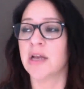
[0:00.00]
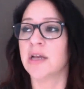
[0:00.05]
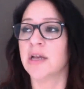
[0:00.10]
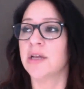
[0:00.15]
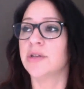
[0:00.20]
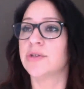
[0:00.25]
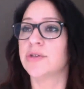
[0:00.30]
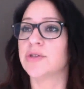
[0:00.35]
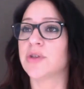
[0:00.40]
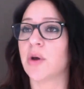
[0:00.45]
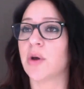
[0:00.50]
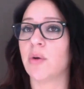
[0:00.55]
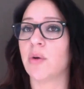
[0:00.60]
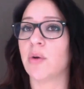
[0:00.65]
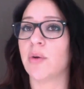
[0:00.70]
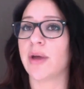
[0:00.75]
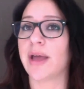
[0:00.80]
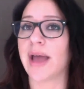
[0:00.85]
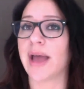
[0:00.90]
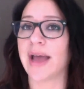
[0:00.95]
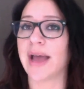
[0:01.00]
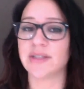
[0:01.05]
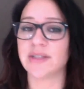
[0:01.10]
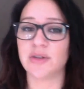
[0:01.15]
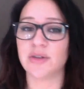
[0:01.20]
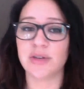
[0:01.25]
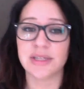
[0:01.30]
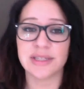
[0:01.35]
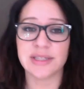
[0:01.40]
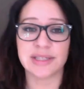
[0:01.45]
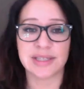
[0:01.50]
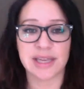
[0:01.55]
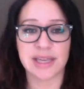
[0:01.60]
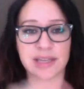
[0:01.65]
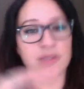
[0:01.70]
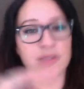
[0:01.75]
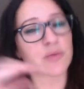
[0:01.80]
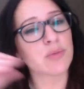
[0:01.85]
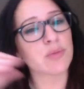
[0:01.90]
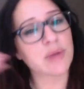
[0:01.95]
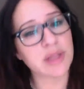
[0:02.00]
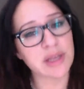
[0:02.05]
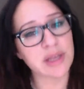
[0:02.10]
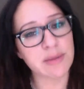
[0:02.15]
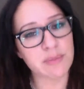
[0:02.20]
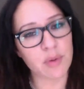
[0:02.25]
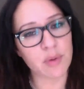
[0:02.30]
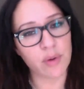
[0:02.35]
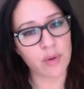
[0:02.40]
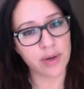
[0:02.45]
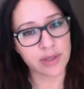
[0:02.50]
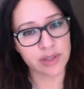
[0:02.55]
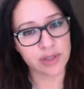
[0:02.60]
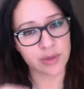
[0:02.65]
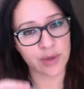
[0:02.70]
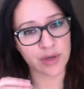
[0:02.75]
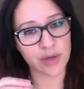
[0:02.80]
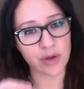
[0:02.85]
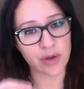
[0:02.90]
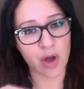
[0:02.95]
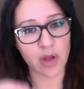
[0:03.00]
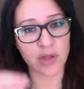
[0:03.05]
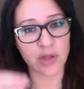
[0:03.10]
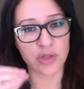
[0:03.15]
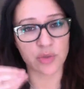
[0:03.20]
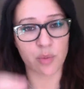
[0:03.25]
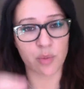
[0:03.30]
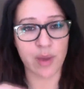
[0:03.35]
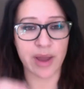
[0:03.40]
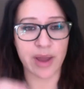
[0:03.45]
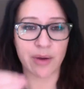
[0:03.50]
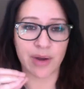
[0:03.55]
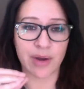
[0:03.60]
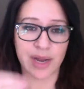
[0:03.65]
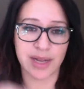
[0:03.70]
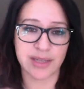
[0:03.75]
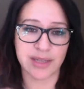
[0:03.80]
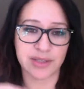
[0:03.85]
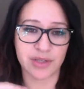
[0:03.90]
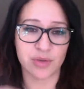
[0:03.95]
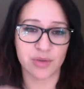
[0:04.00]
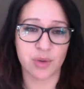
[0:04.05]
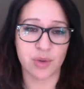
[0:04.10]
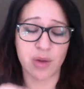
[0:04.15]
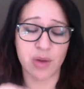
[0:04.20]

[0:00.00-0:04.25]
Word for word: So as you can see, it's really important to acknowledge where it is you are.